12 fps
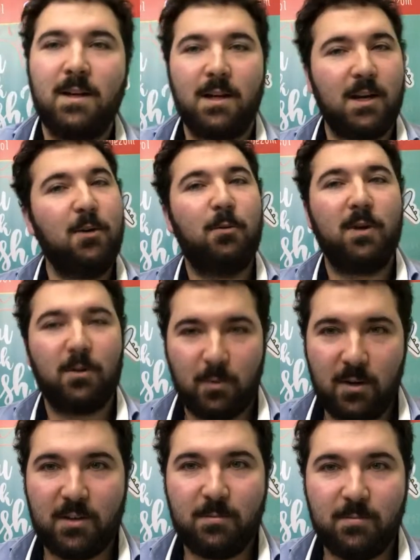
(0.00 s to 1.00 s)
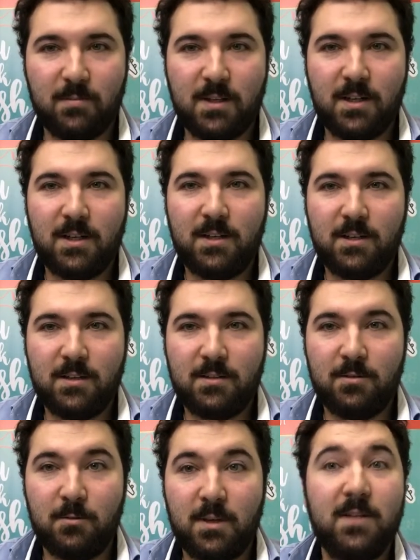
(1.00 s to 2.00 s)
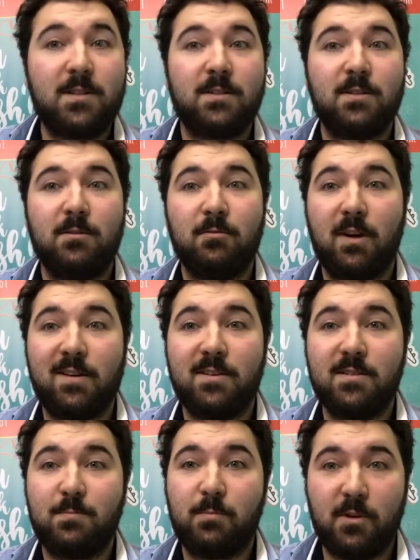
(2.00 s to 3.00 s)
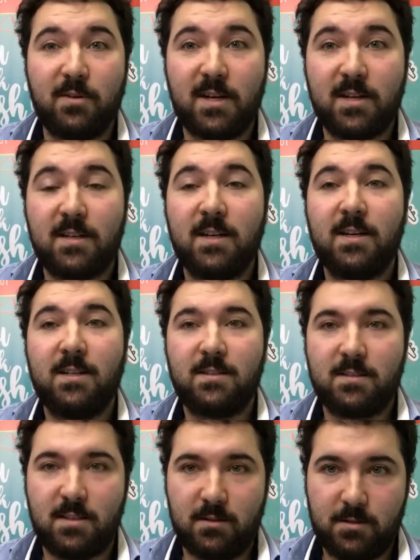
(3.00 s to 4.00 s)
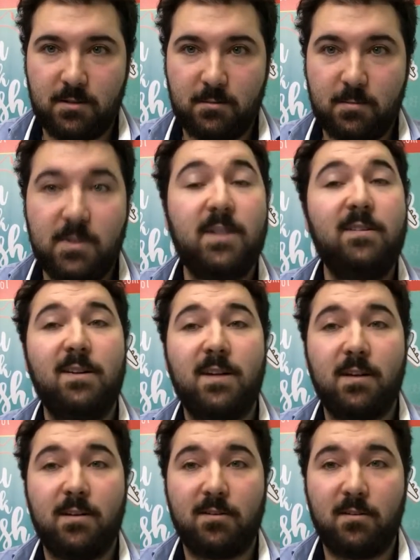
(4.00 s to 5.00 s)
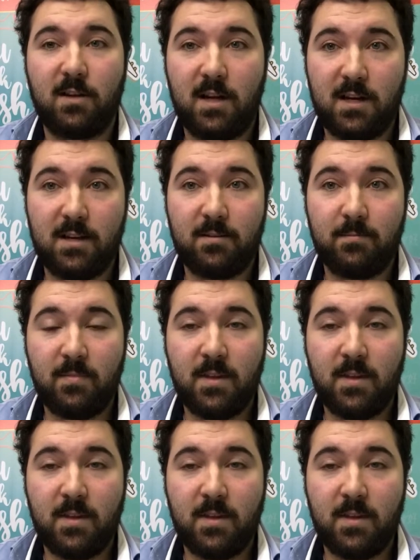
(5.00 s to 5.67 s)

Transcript: Hello and welcome to Intersol Russia's project CELTO, Teaching English Online.